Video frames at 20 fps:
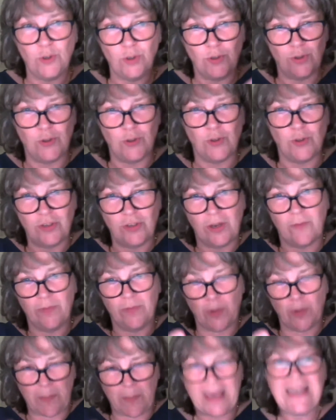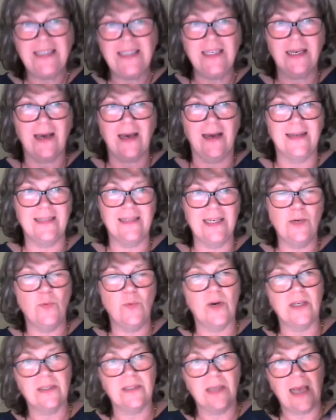the basic idea
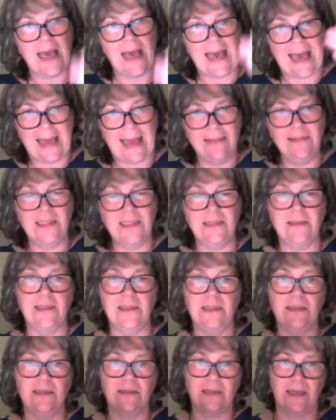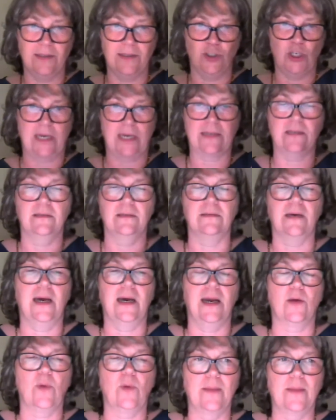was entities and Jackson
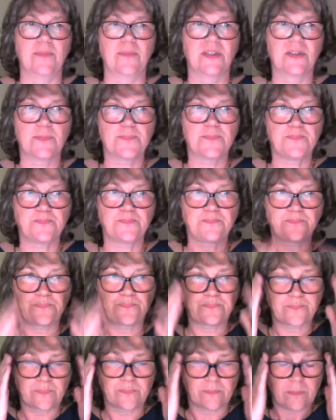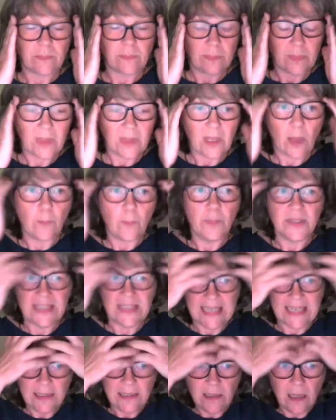diagrams. But
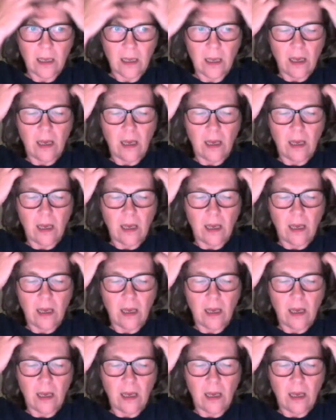then